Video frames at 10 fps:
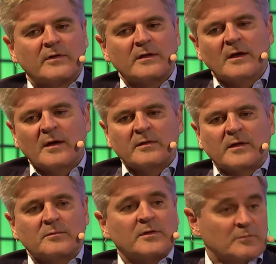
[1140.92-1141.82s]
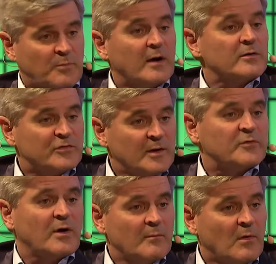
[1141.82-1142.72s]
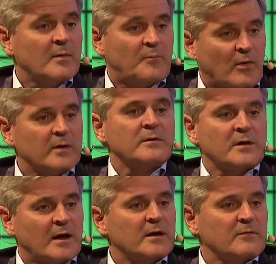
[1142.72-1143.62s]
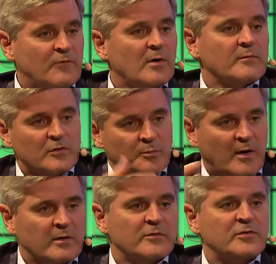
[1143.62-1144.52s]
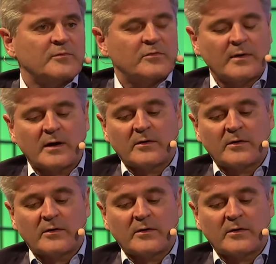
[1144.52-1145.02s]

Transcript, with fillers: that, that these partnerships are more important and how do you form those partnerships around